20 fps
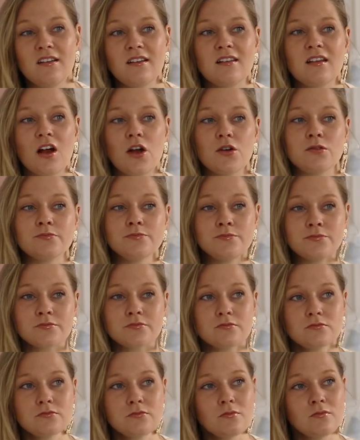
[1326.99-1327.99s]
So
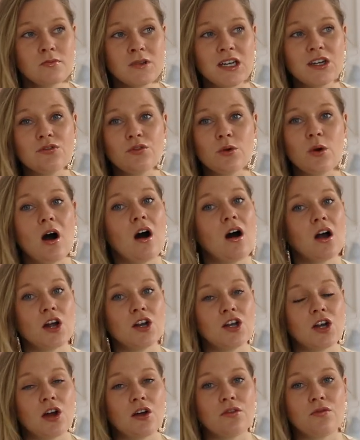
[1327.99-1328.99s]
if you are
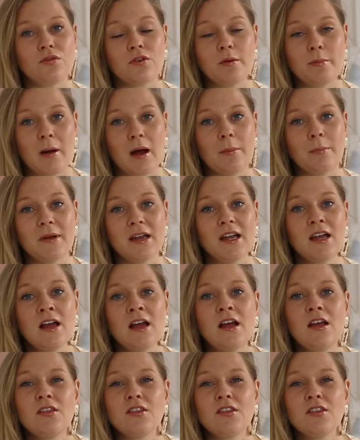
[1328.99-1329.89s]
going to go for a puppy,